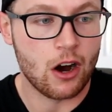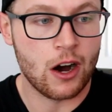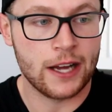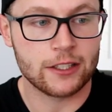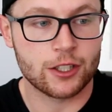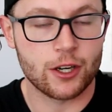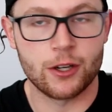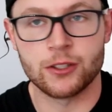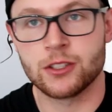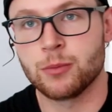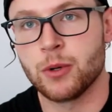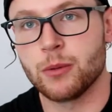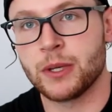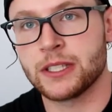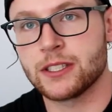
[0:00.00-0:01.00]
I chose to
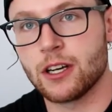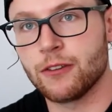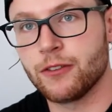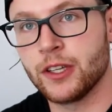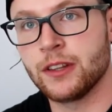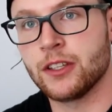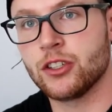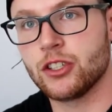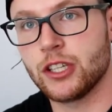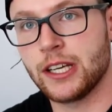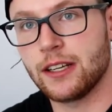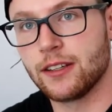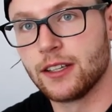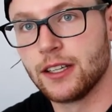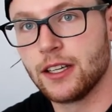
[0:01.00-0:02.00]
put myself in the
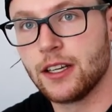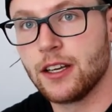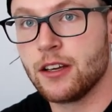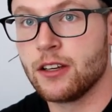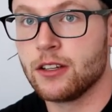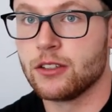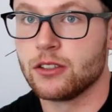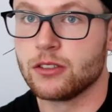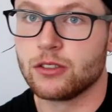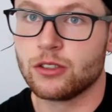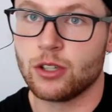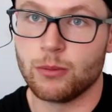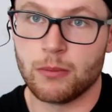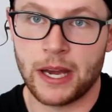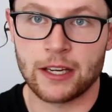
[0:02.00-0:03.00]
shit
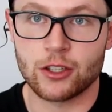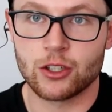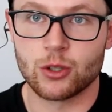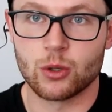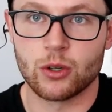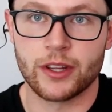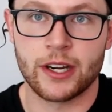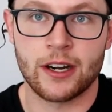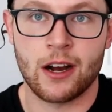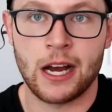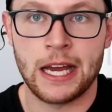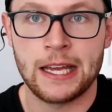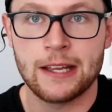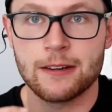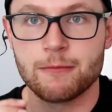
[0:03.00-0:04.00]
to make sure that
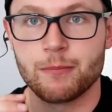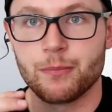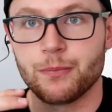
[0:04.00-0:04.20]
I